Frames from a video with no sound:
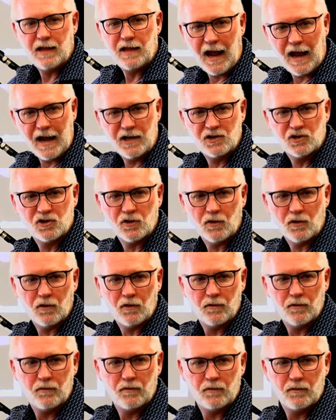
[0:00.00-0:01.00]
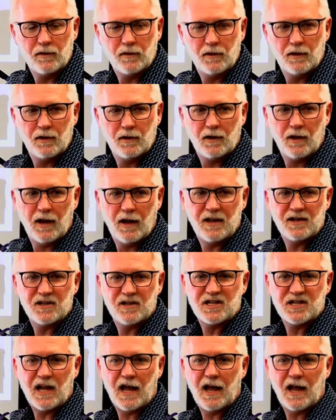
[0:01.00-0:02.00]
angel and
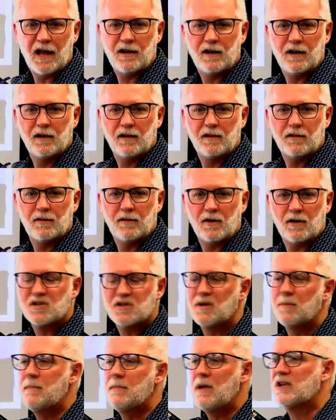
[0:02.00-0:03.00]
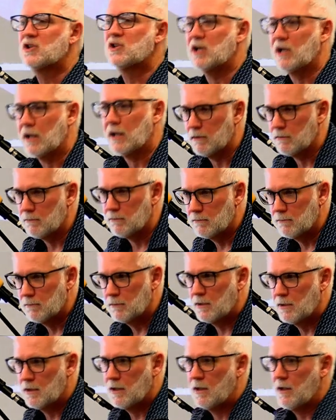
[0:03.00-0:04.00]
said, there's a mission.
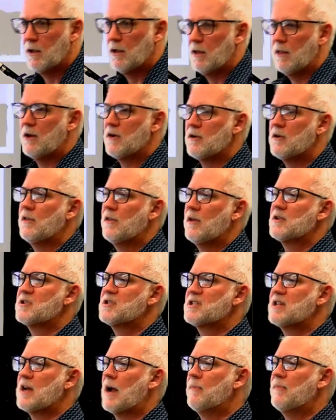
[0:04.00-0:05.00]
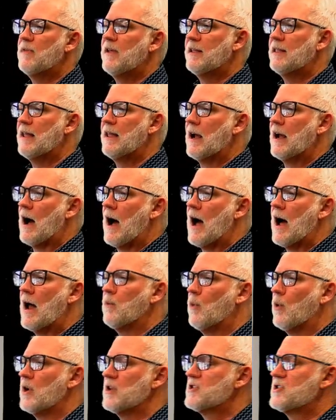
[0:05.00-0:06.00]
There's something that God
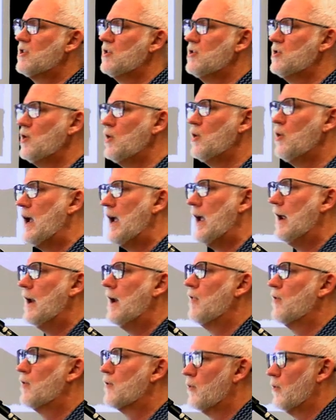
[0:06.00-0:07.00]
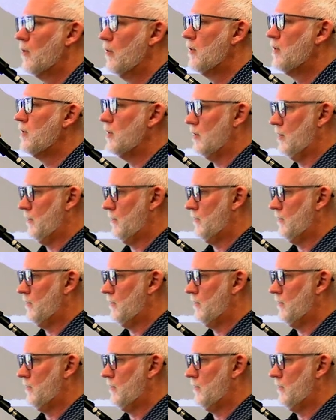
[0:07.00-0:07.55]
wants to do in and through you.